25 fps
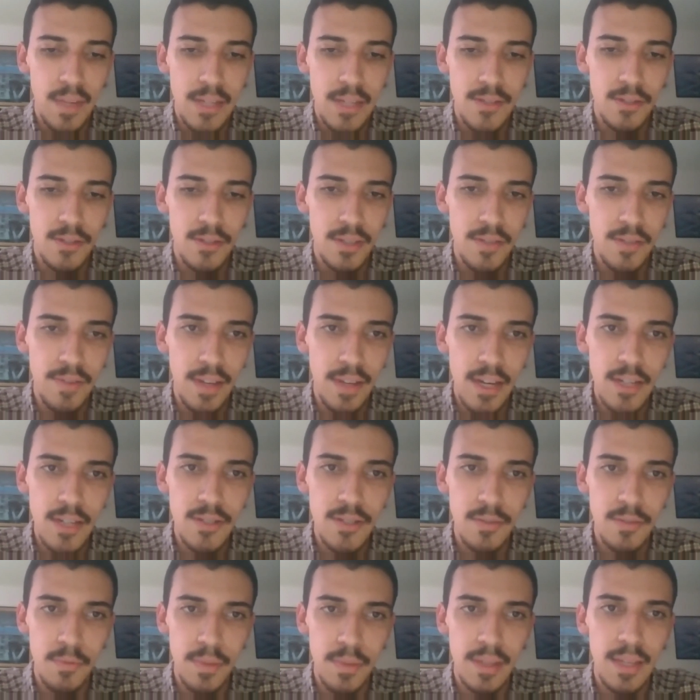
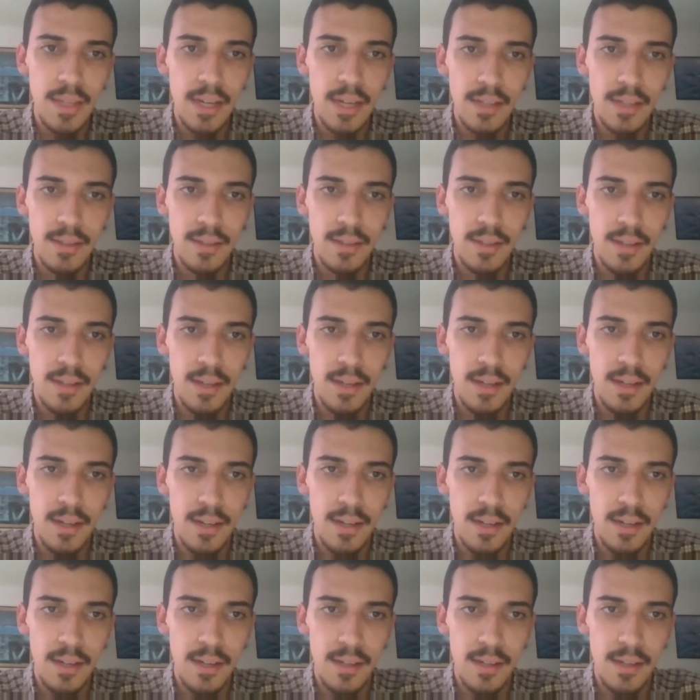certification with that
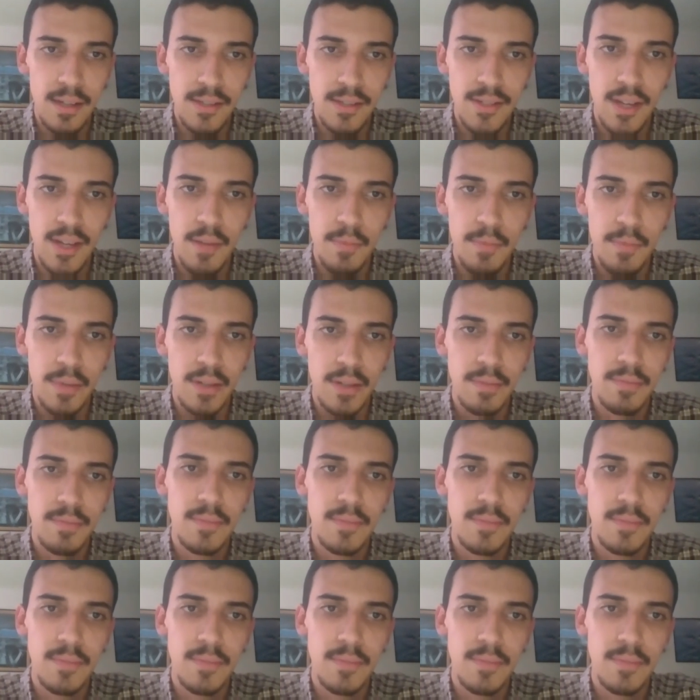exam.